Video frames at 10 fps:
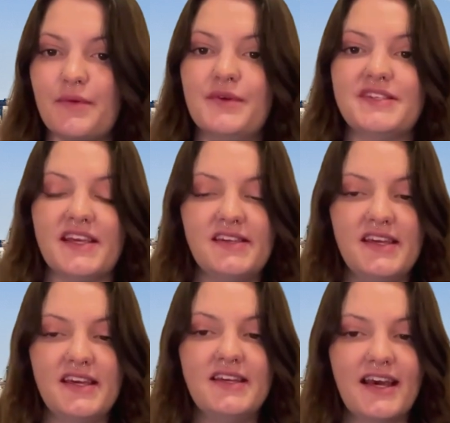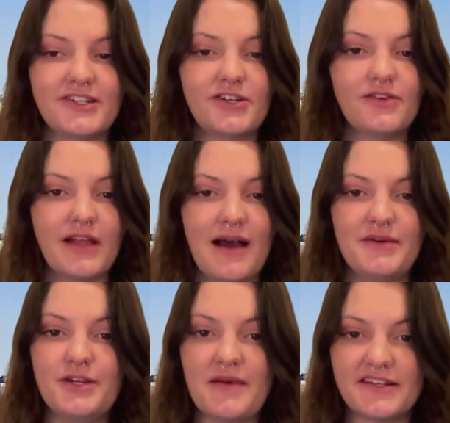with Sandia National Lab in
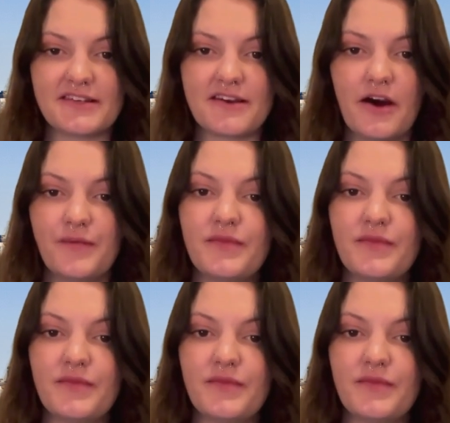New Mexico,